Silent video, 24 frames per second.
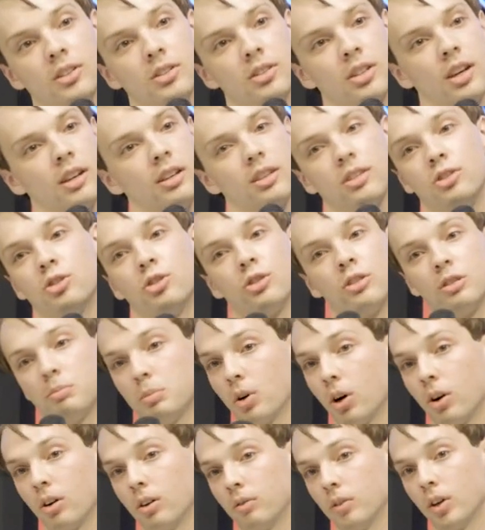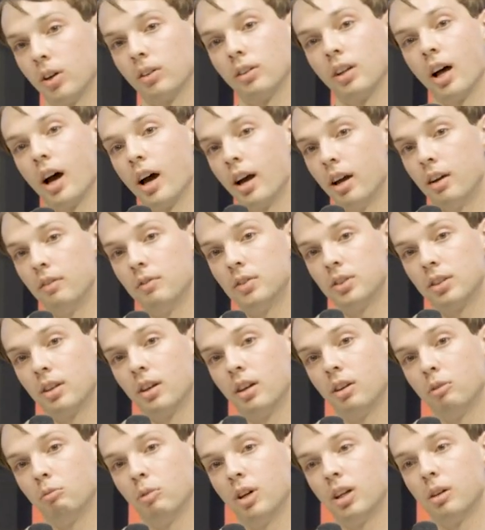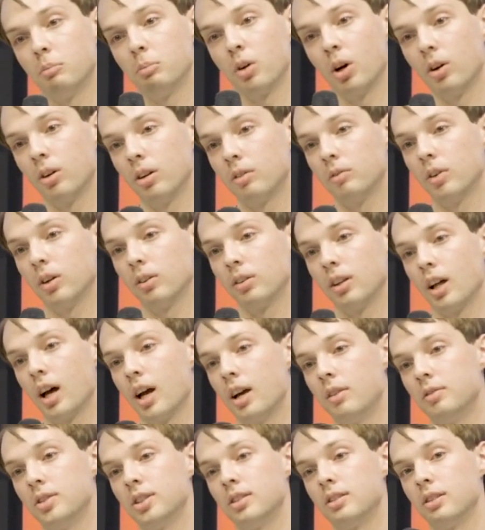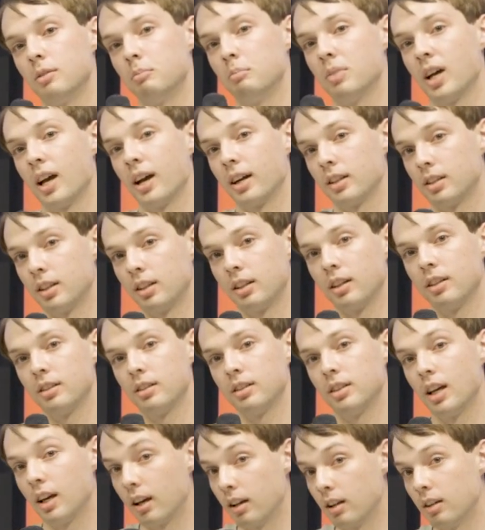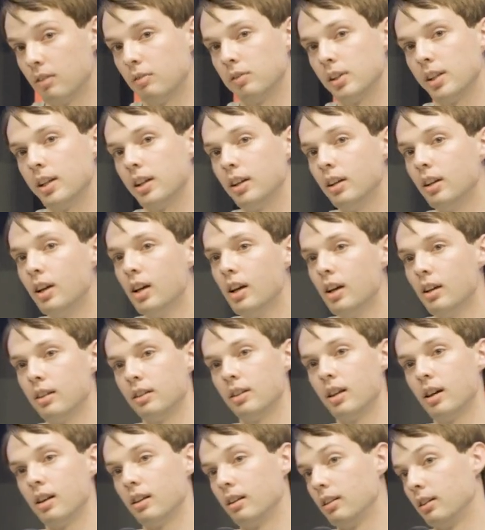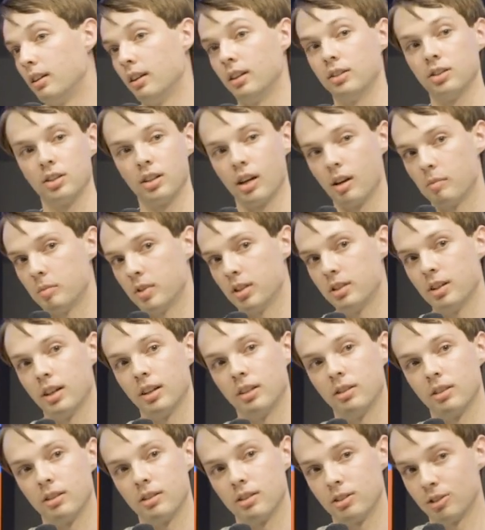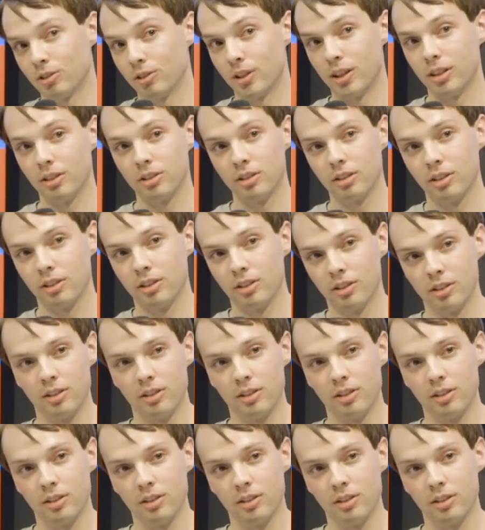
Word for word: Tech is just part of our lives. And when a part of our lives is impacting us negatively, then it's time to take to the streets.